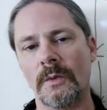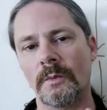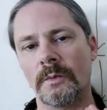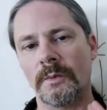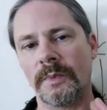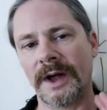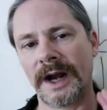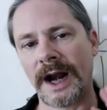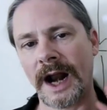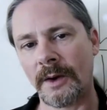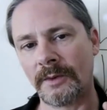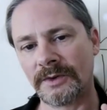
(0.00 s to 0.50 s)

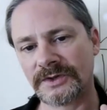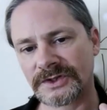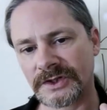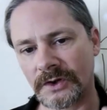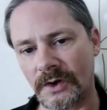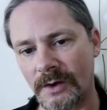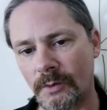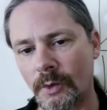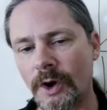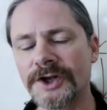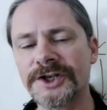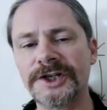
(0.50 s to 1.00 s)
But I, so
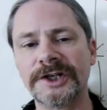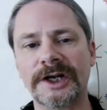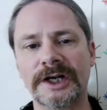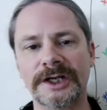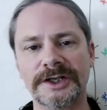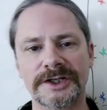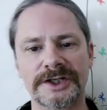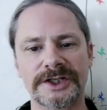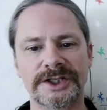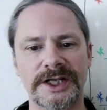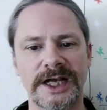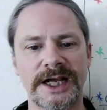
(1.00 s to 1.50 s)
I want you to
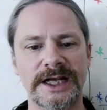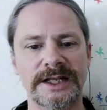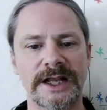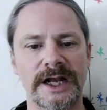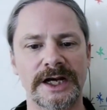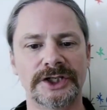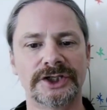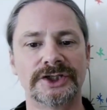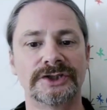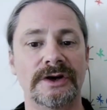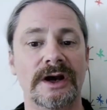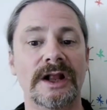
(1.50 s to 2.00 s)
understand that
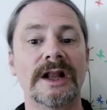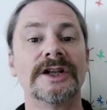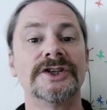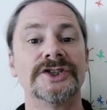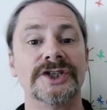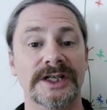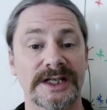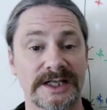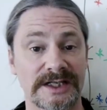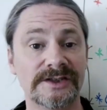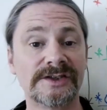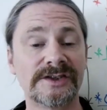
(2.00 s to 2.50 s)

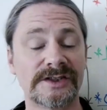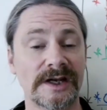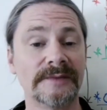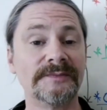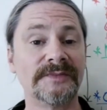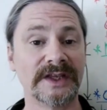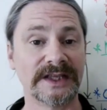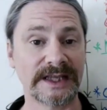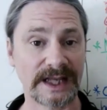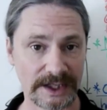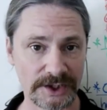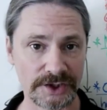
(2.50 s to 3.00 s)
astrology is
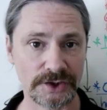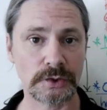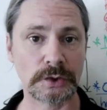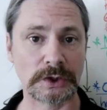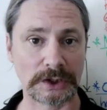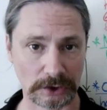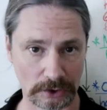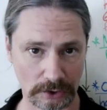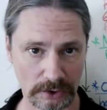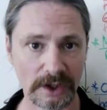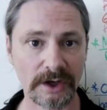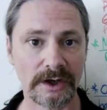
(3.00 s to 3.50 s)
something that you
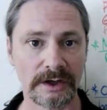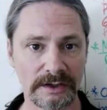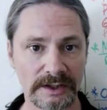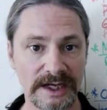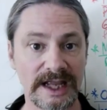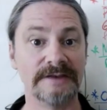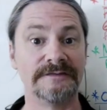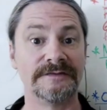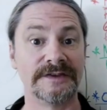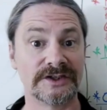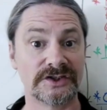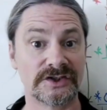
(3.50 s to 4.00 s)
can learn.
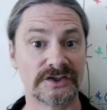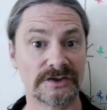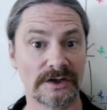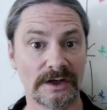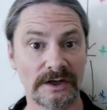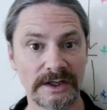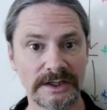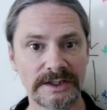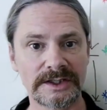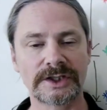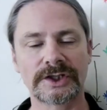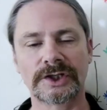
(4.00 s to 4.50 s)
If it's
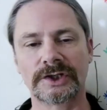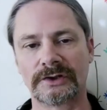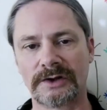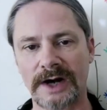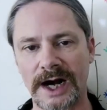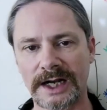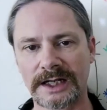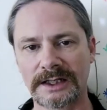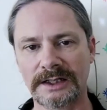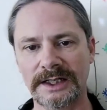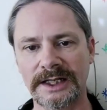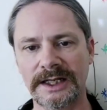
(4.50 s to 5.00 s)
taught
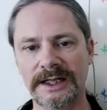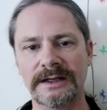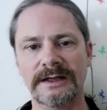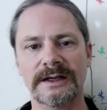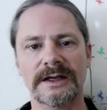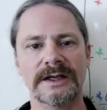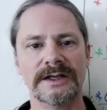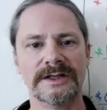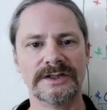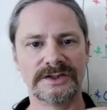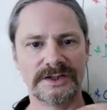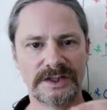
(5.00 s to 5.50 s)
correctly,
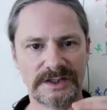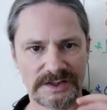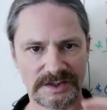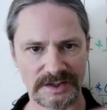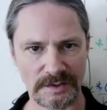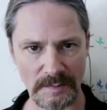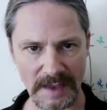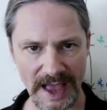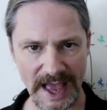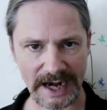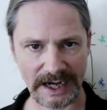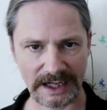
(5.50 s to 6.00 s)

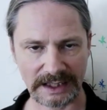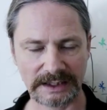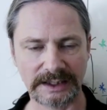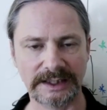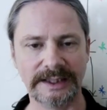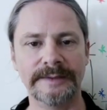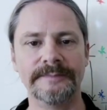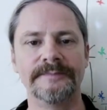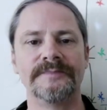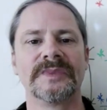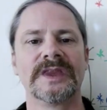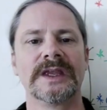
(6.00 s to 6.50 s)

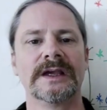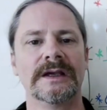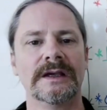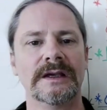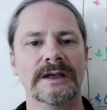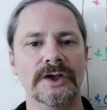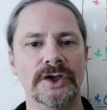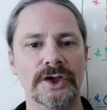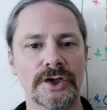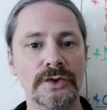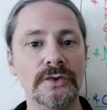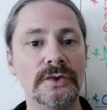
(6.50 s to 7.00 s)
systematically,
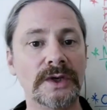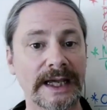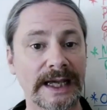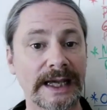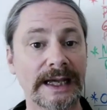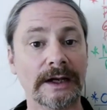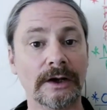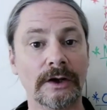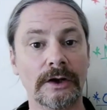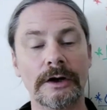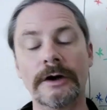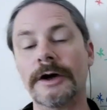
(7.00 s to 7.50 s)
you
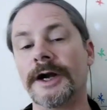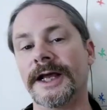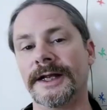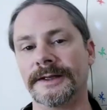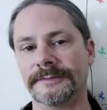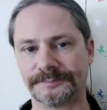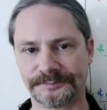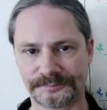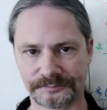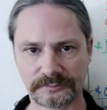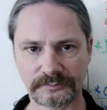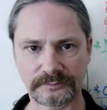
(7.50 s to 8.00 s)
can learn it.